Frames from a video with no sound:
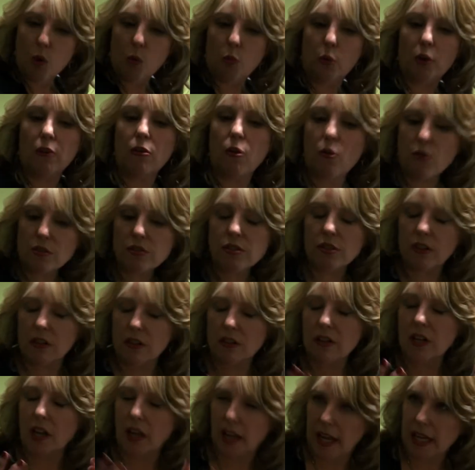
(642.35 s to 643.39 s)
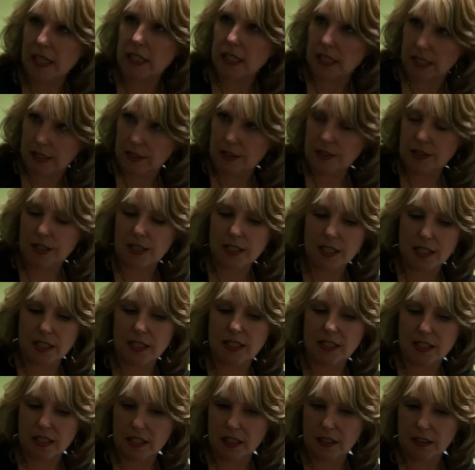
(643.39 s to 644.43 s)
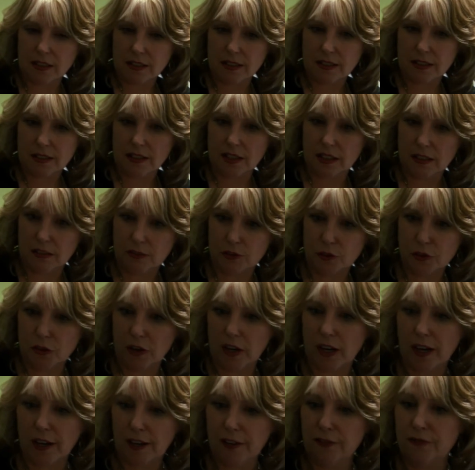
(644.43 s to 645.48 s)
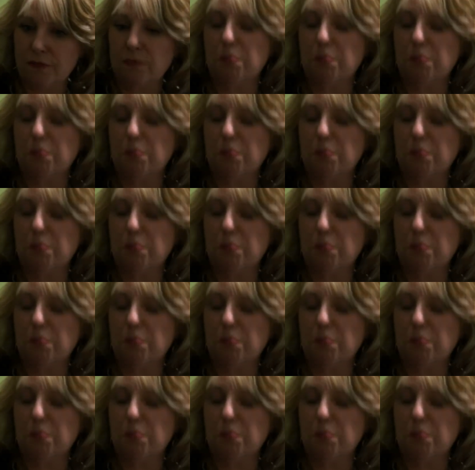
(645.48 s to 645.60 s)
we're also collecting statistics that drive